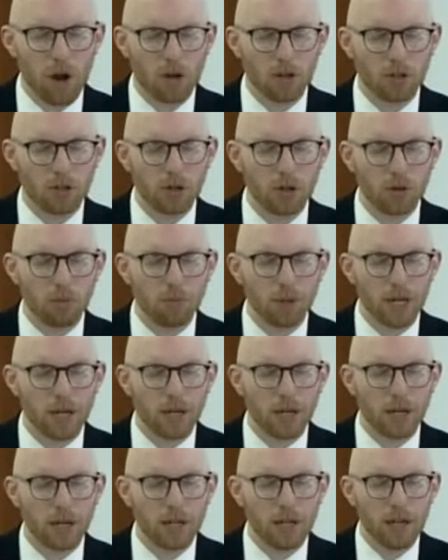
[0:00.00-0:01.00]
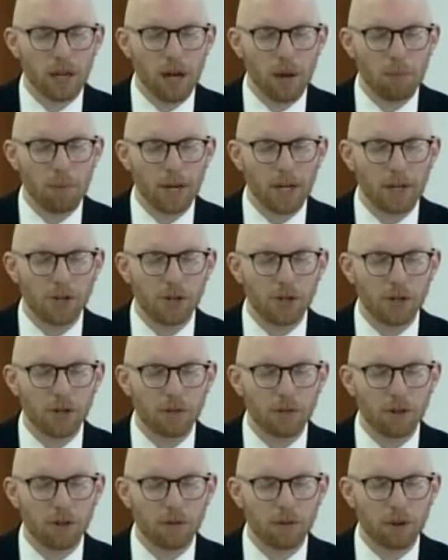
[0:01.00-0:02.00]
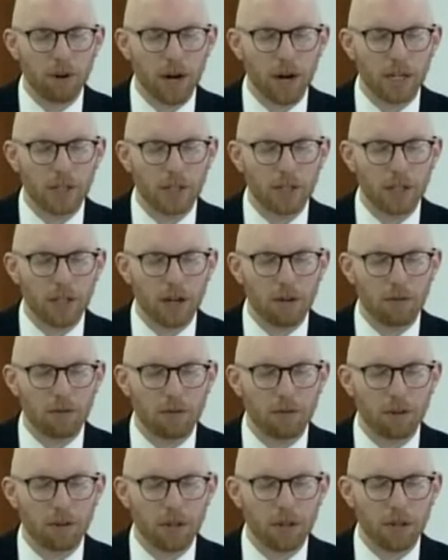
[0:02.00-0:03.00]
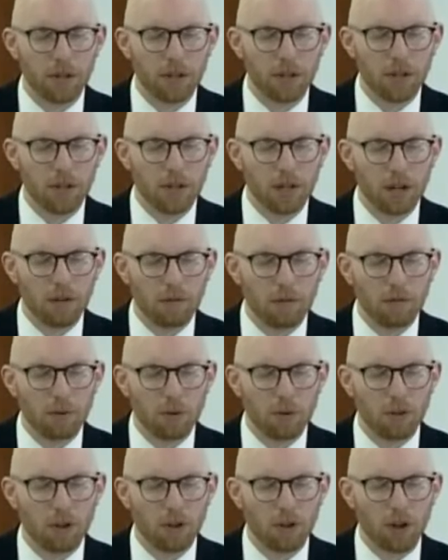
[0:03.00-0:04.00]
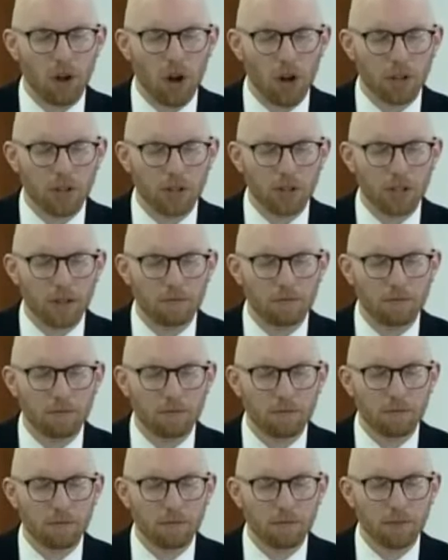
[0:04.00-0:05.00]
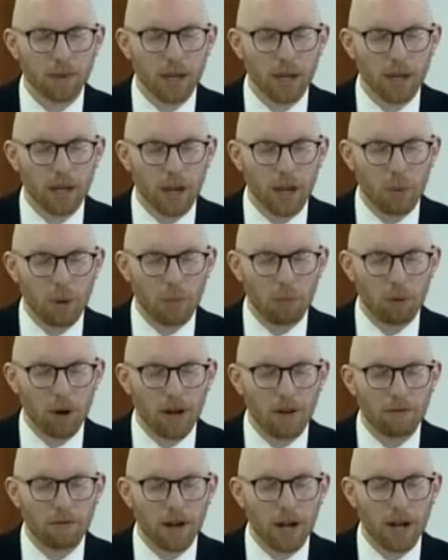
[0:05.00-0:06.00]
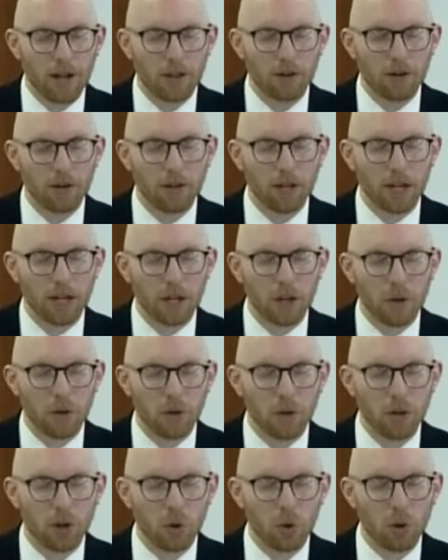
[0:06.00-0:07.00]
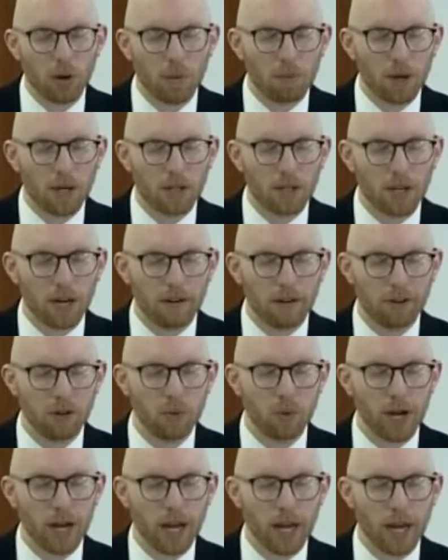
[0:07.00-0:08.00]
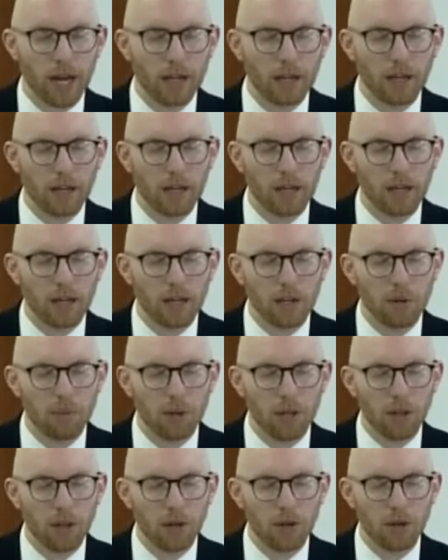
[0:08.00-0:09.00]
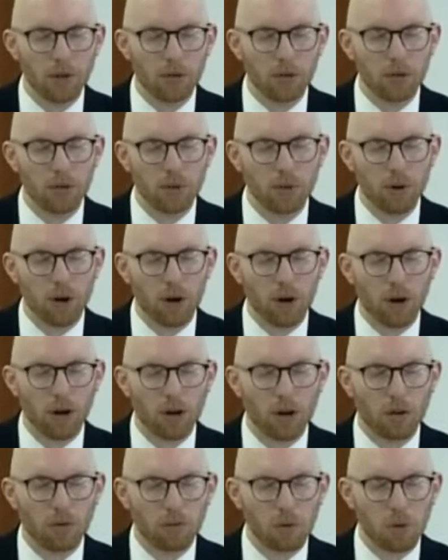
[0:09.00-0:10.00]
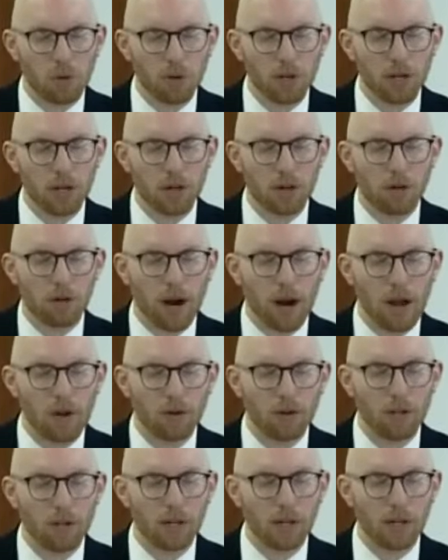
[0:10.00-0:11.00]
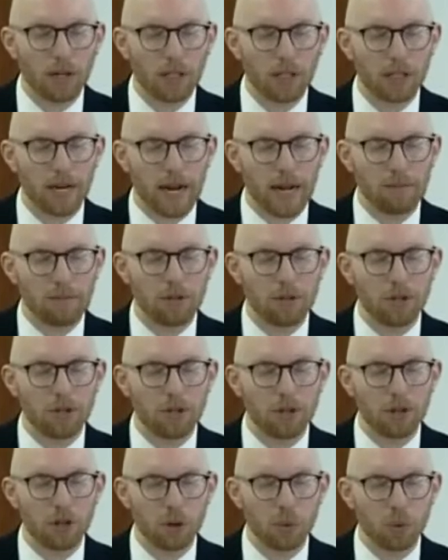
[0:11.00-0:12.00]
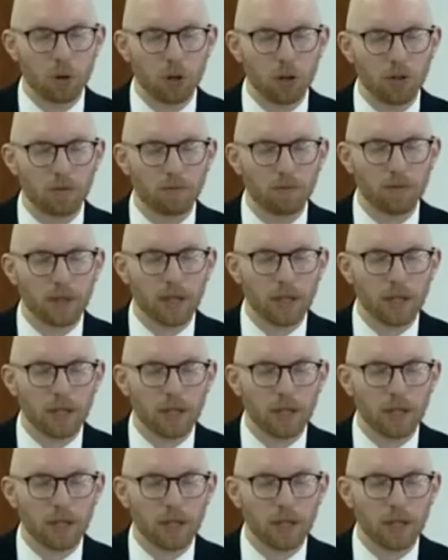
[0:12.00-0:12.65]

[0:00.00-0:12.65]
also be a, a picture of, of Christ's love uh, for the lost. And we pray, Father, that you would equip us in every way to be those who are rooted and grounded and established in your word,